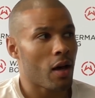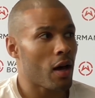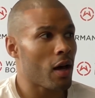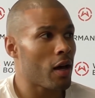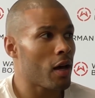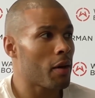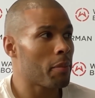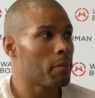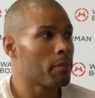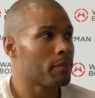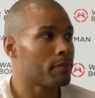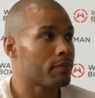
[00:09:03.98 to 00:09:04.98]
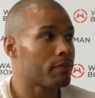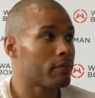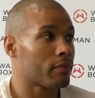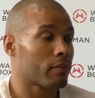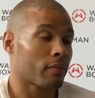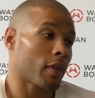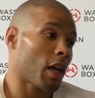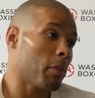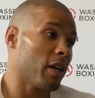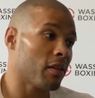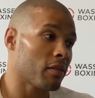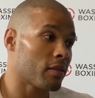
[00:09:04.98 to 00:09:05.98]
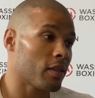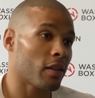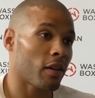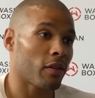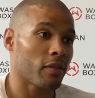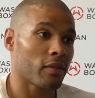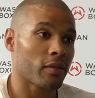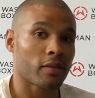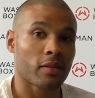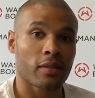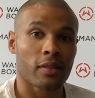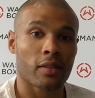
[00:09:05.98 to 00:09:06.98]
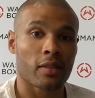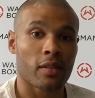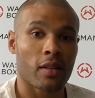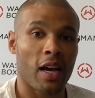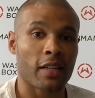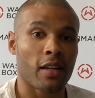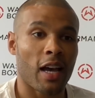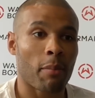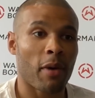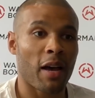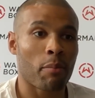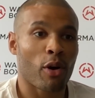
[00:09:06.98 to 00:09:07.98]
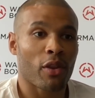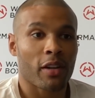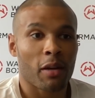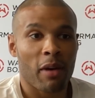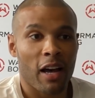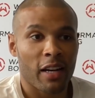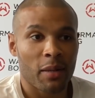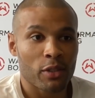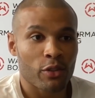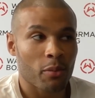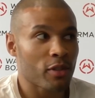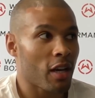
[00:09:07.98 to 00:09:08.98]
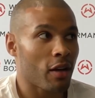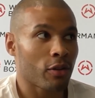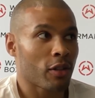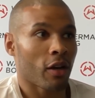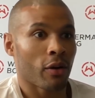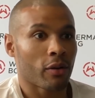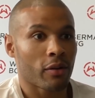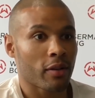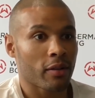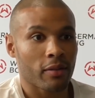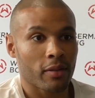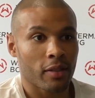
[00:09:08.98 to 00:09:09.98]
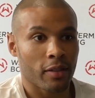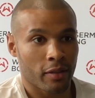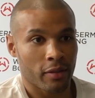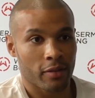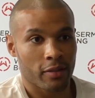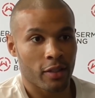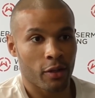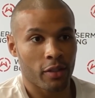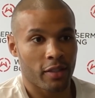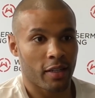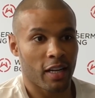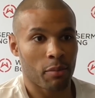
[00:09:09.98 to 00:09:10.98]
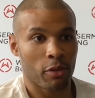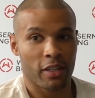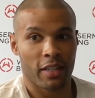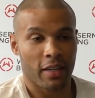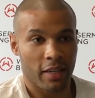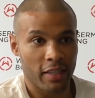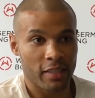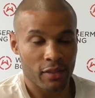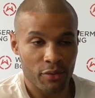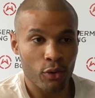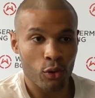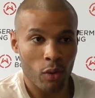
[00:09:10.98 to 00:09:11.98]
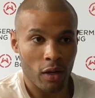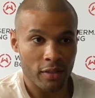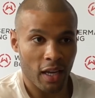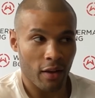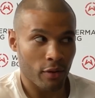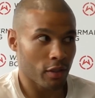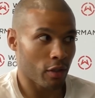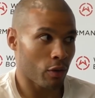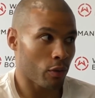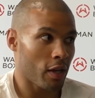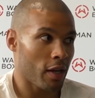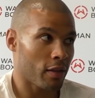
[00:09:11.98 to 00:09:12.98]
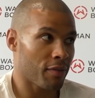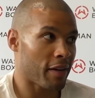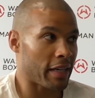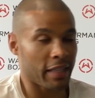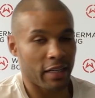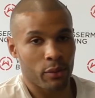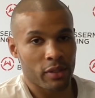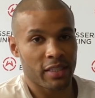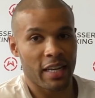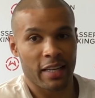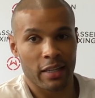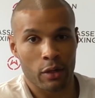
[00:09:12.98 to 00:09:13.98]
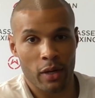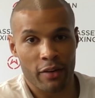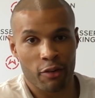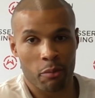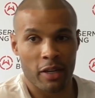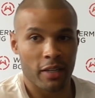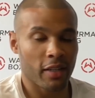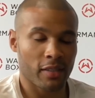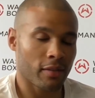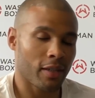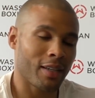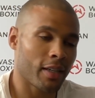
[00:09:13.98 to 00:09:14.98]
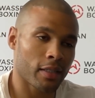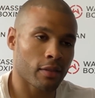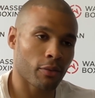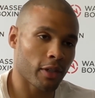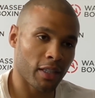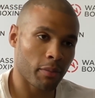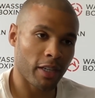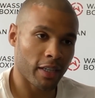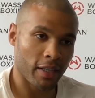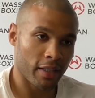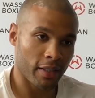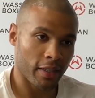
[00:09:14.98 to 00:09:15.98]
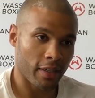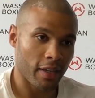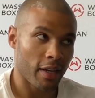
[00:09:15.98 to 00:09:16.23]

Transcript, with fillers: Um, I mean, you know, I, am I bothered about an interim title? No, you know, the only thing I'm looking at is the full wall tile. So the fact that it was taken away from me doesn't it doesn't really mean anything.